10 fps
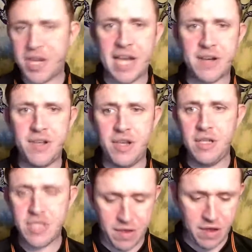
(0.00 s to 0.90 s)
deck to
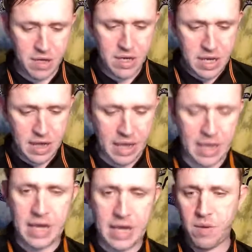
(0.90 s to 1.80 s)
use. I
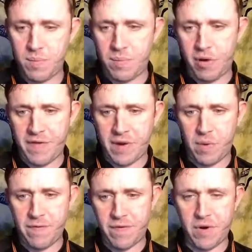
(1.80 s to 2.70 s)
think perfect
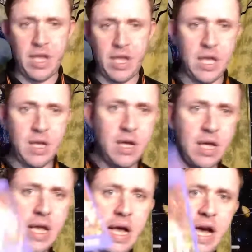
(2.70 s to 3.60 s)
one for you.
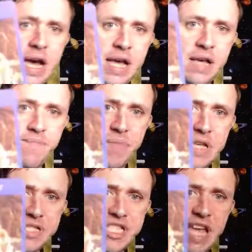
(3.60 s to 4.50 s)

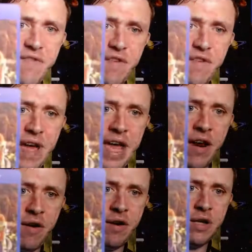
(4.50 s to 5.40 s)
Seven of
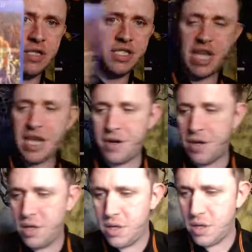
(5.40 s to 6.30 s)
Air,
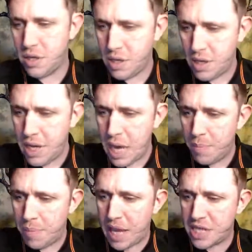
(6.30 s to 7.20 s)
Zane.
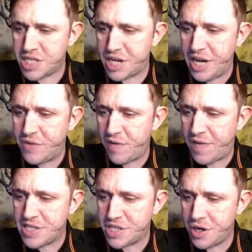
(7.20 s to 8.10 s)
Plans that need
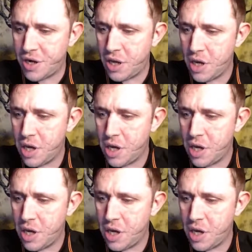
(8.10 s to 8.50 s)
revision.